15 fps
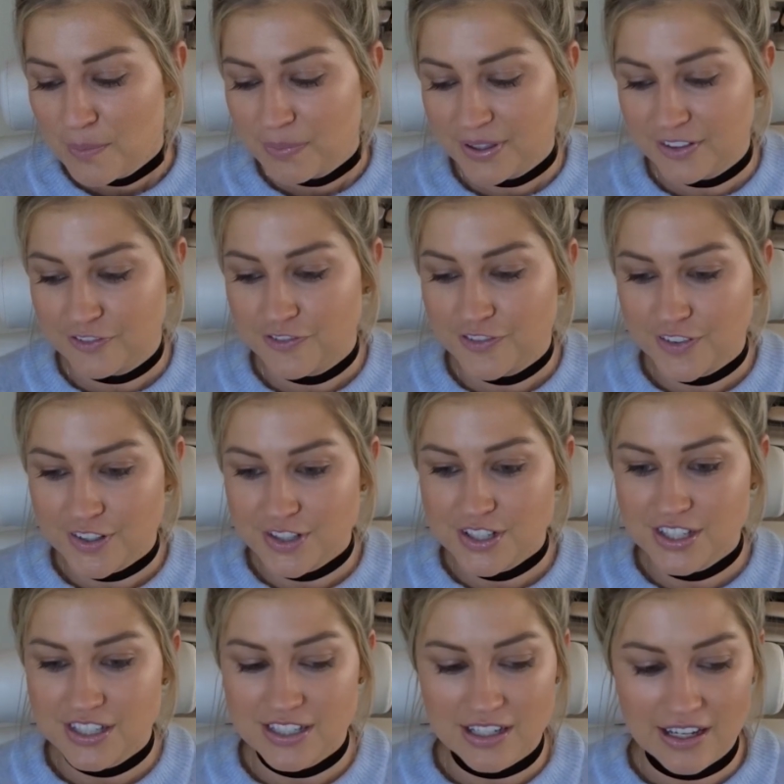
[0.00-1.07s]
But
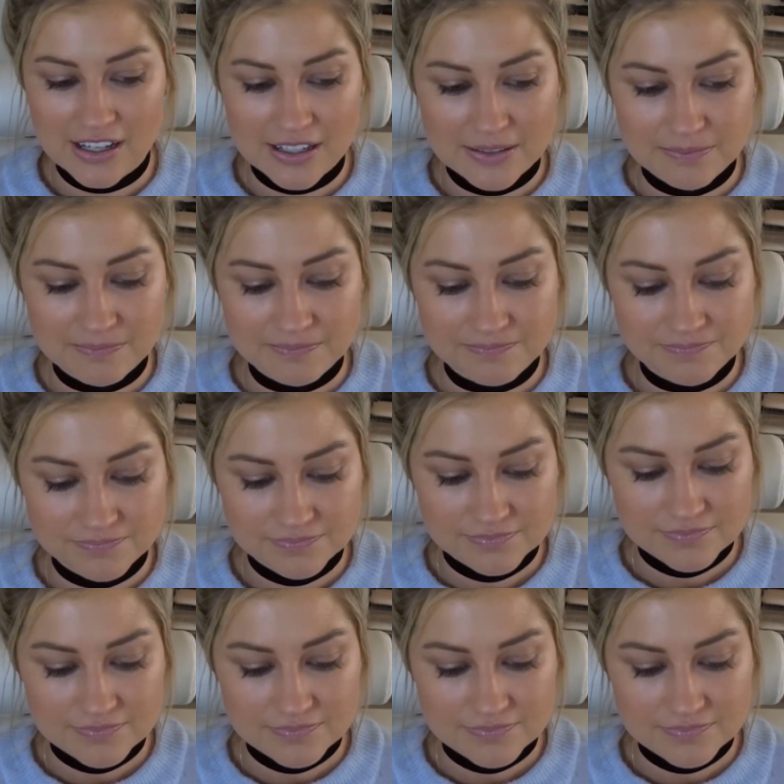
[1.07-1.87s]
first, um,